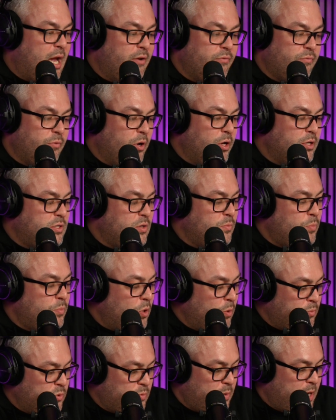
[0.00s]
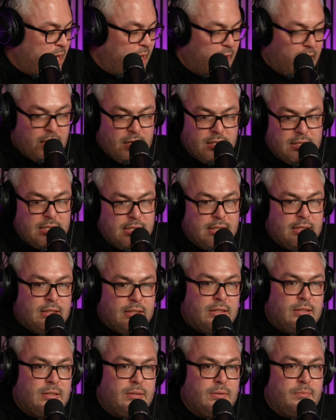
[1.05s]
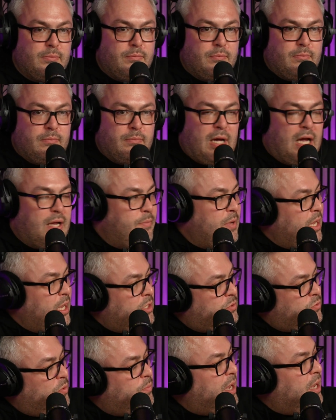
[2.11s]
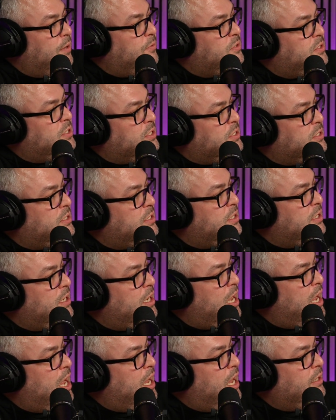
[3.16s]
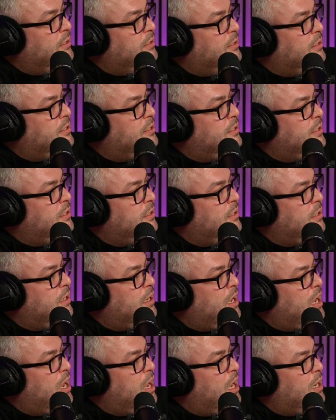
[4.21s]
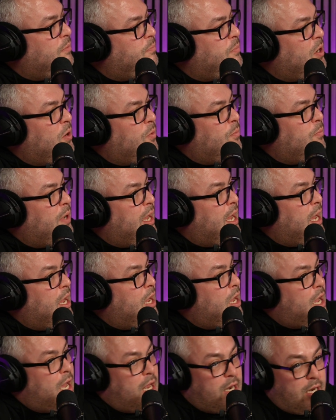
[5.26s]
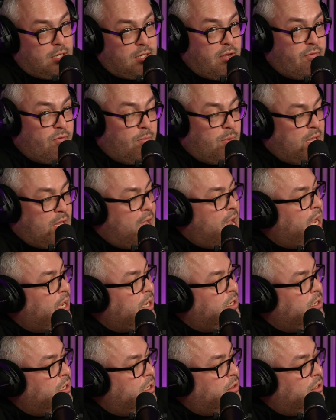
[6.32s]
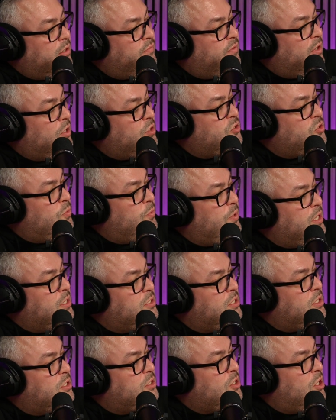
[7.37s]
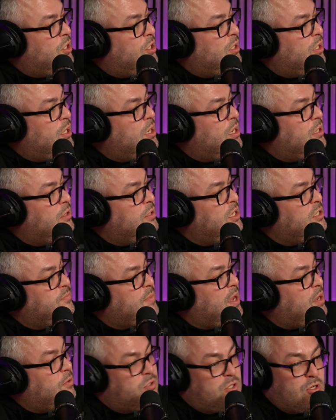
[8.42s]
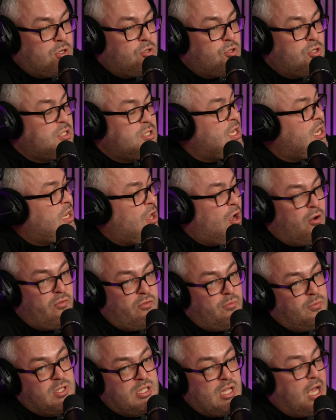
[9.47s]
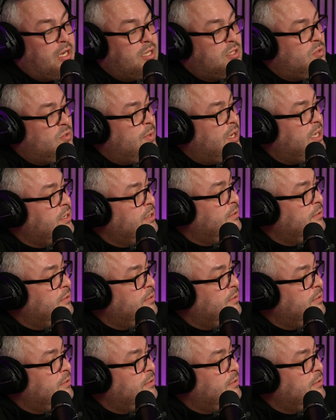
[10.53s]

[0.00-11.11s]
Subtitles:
I've worked in pubs where my mates were bouncers, and I'd be on bar and I'd give them the eye, and they'd follow someone into the toilet, and these bouncers would just take it off them and slide it to me.